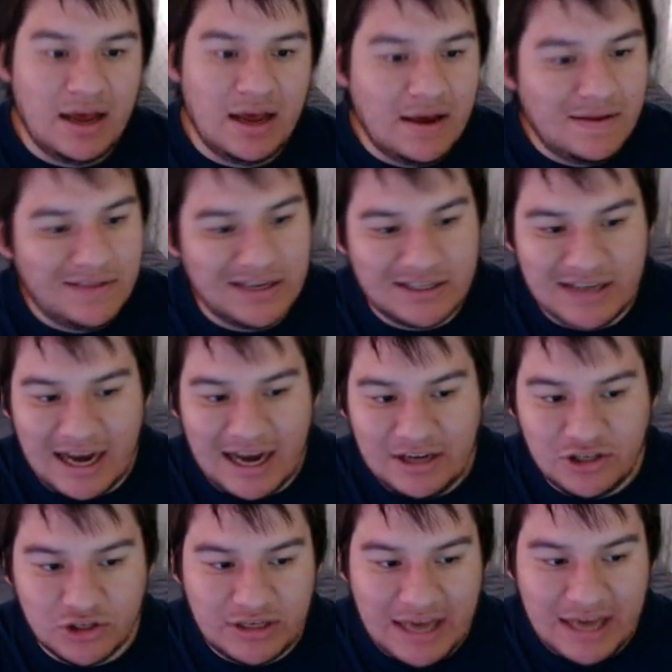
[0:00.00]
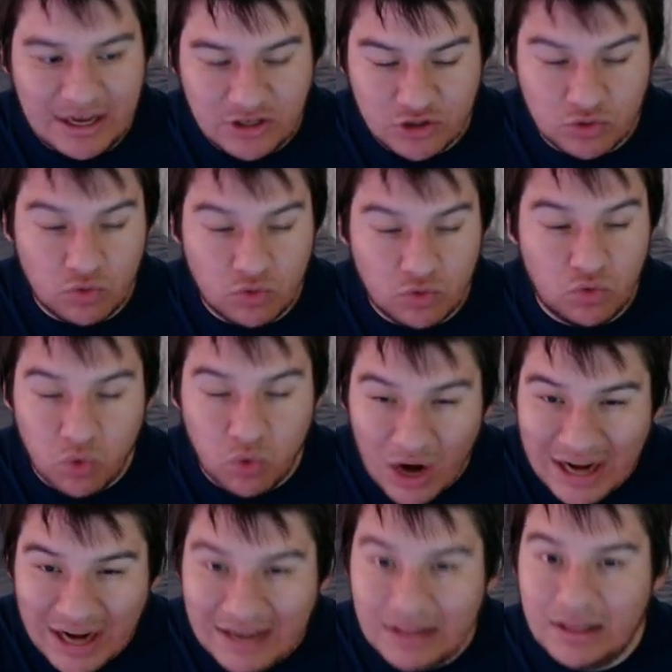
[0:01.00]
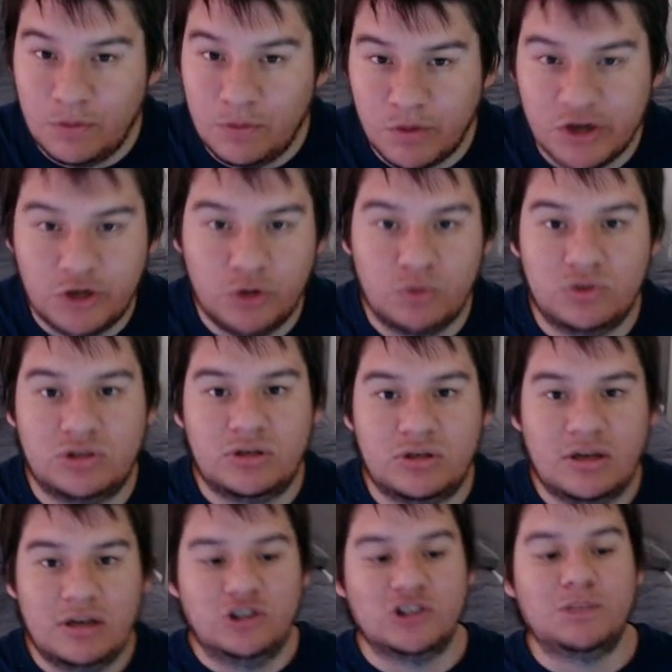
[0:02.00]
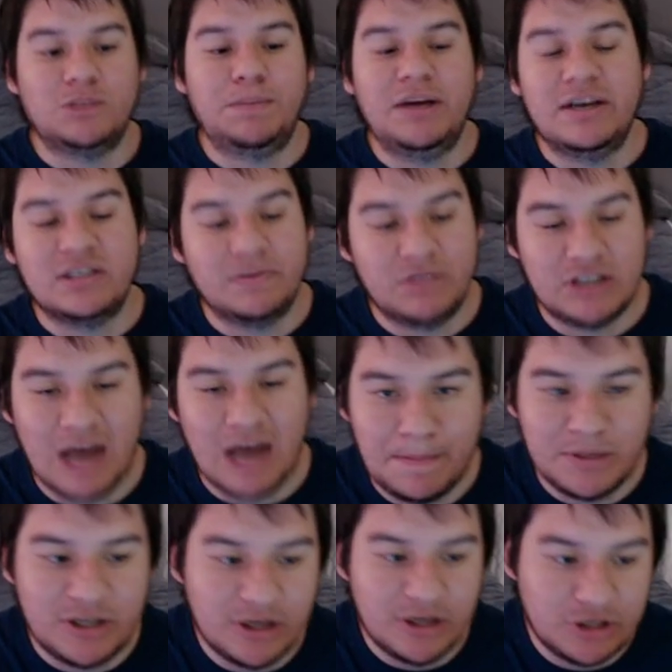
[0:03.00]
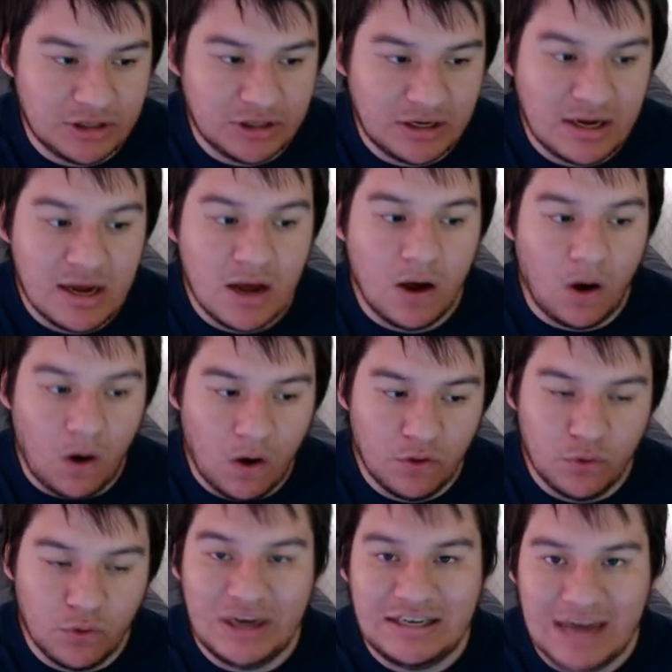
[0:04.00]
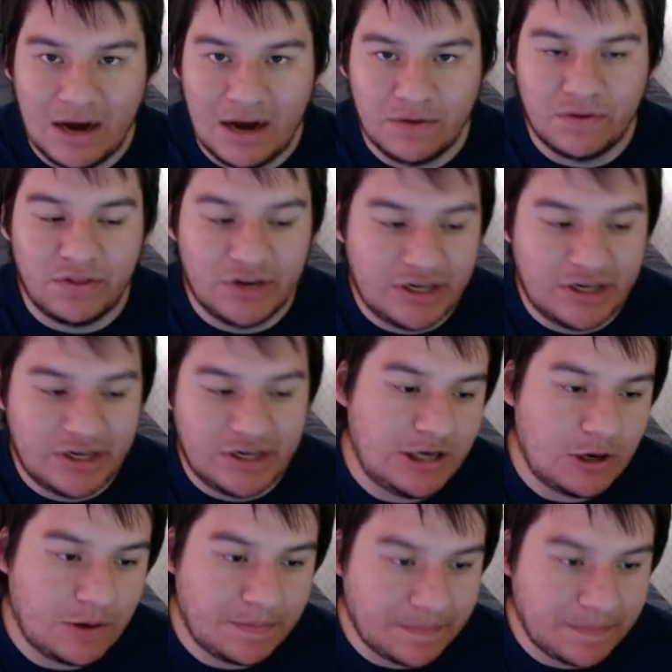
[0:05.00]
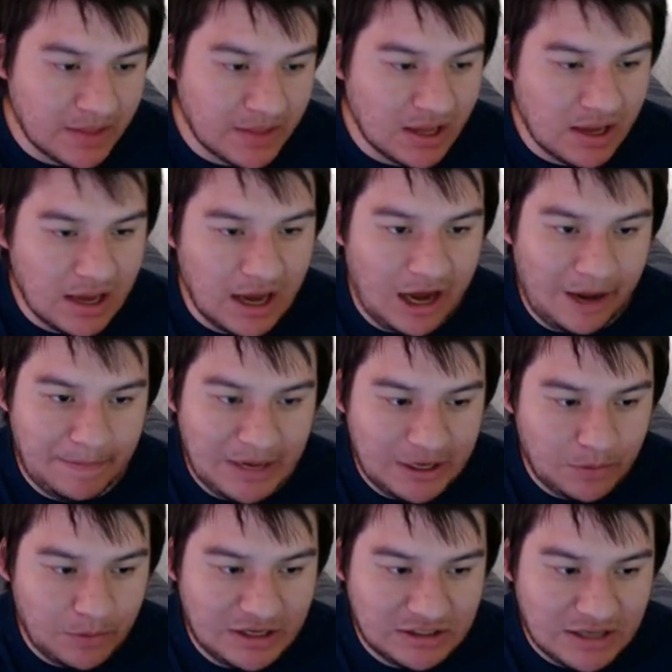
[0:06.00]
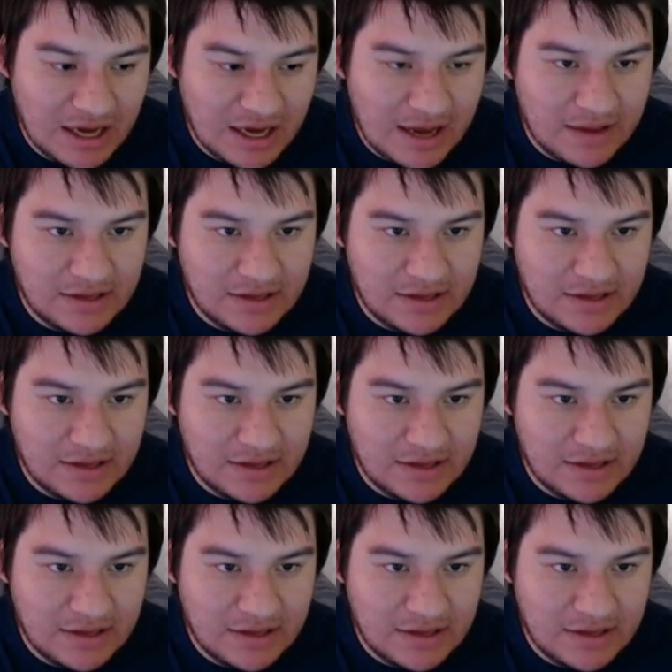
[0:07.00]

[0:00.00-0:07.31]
this guy just gets greatly reduced just because of his competition all the way down to the D tier. Anyways, the